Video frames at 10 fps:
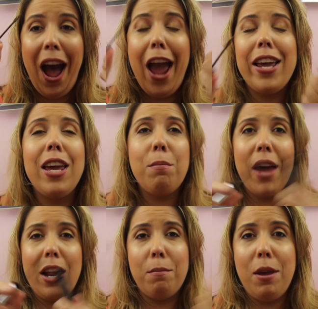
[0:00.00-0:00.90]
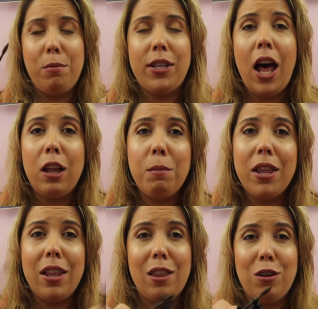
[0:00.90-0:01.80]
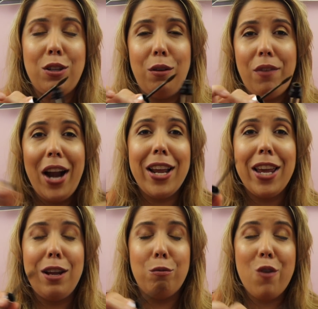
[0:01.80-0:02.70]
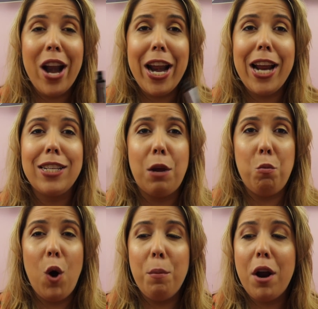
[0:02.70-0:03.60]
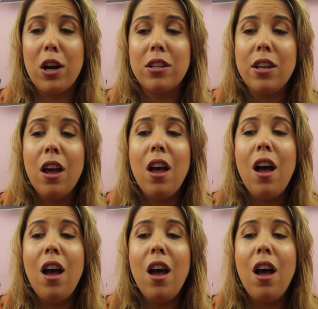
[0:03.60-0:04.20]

I keep getting people telling me that they're still finding it in Rite Aids and Walmarts.